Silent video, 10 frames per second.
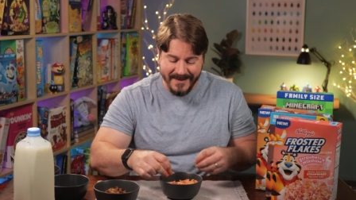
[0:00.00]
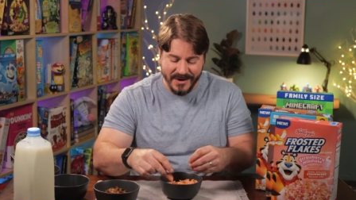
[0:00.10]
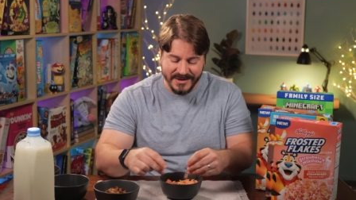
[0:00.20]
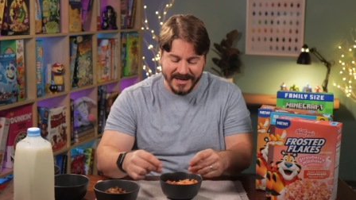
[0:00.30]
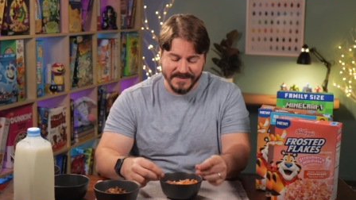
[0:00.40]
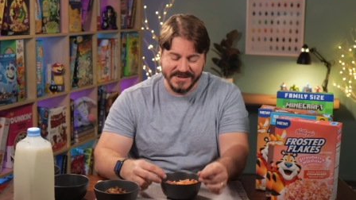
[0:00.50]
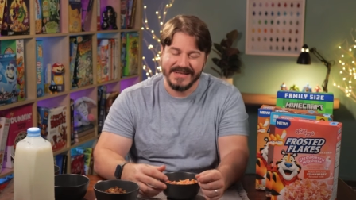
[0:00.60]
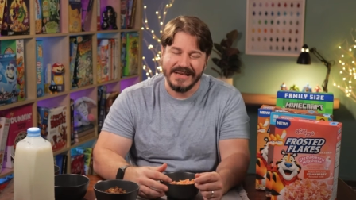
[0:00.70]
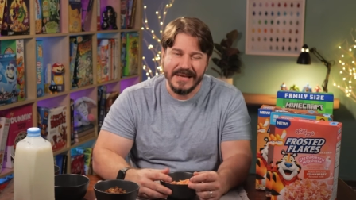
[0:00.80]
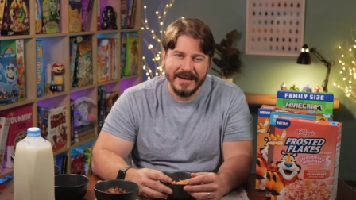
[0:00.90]
I have a hard time
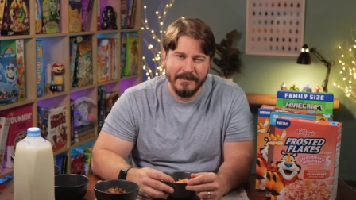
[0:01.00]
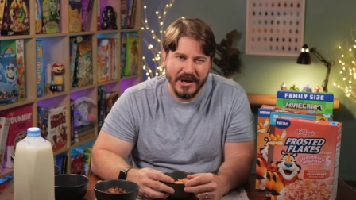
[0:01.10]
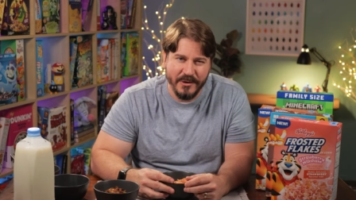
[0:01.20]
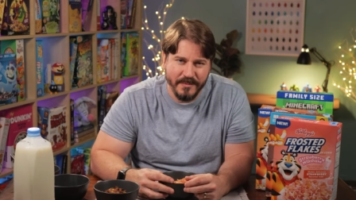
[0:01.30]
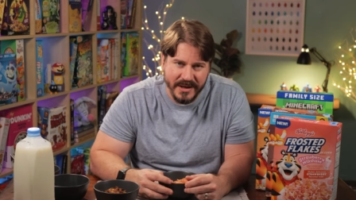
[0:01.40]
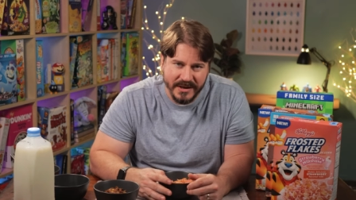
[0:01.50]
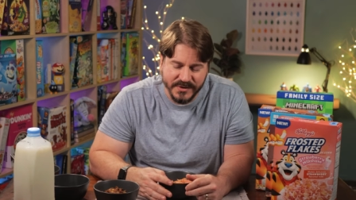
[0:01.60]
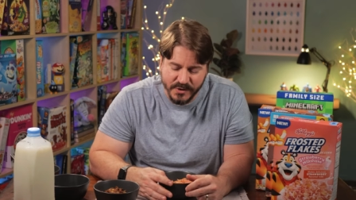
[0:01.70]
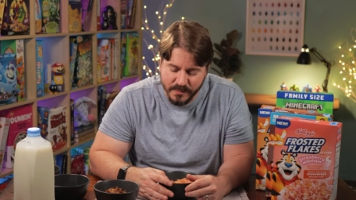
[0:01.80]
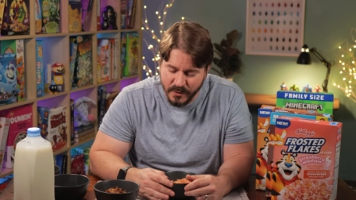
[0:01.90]
seeing pale pink
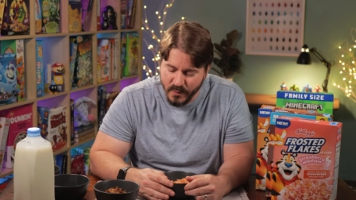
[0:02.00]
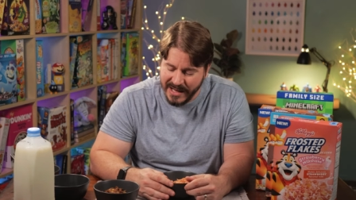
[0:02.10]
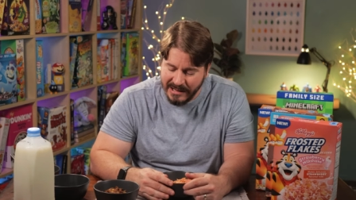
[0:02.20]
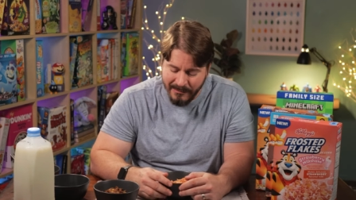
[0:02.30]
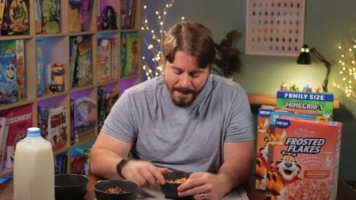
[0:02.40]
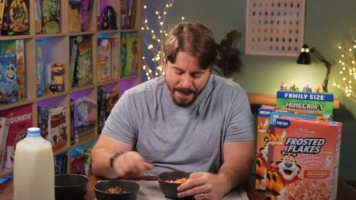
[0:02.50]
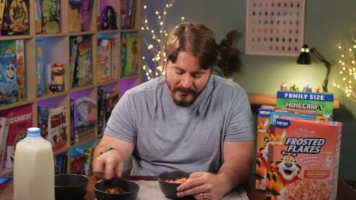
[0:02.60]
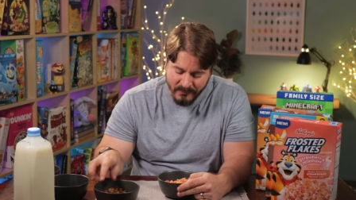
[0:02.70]
super well,